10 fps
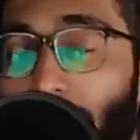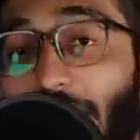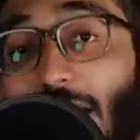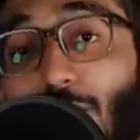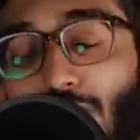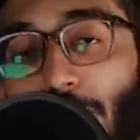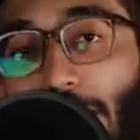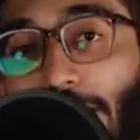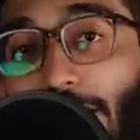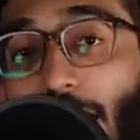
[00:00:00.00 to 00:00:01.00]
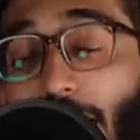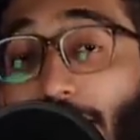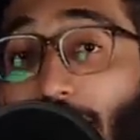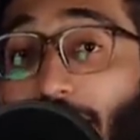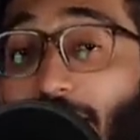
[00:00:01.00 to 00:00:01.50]
Jamila was married,
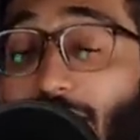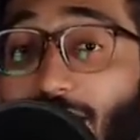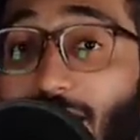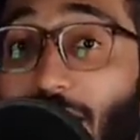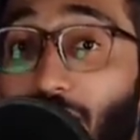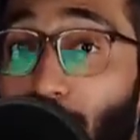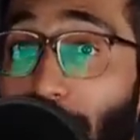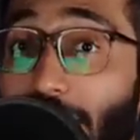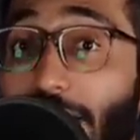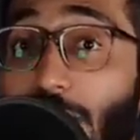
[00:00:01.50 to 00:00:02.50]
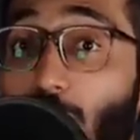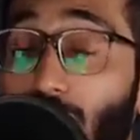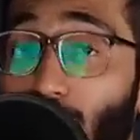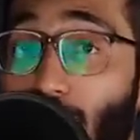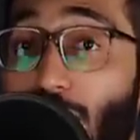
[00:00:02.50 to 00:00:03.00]
and Nadira's jewellery
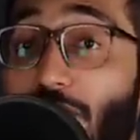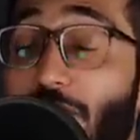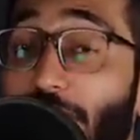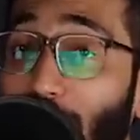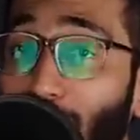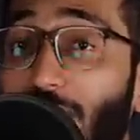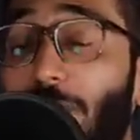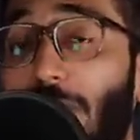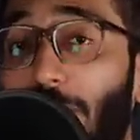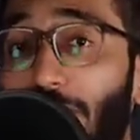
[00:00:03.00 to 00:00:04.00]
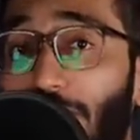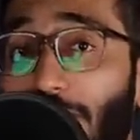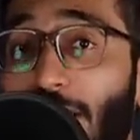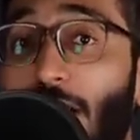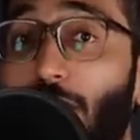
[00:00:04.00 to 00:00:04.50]
was sold off without her
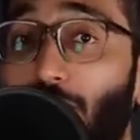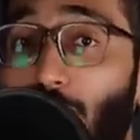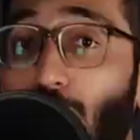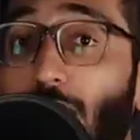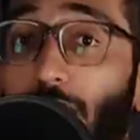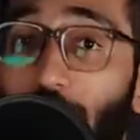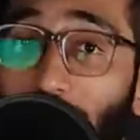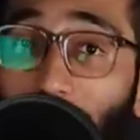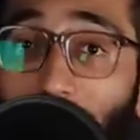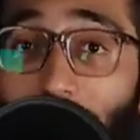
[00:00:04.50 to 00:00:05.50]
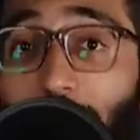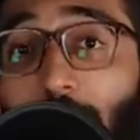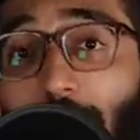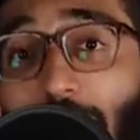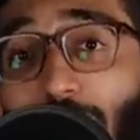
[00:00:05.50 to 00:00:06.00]
permission to
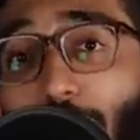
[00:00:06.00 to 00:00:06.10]
facilitate the